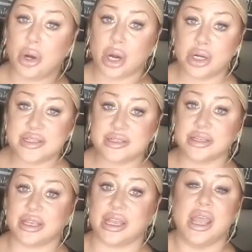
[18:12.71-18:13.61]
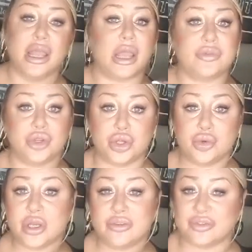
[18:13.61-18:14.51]
Personally, if
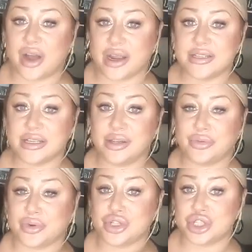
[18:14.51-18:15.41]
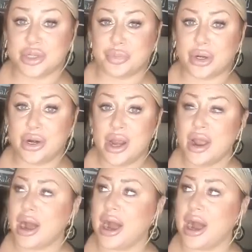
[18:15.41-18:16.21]
you can find it for cheaper,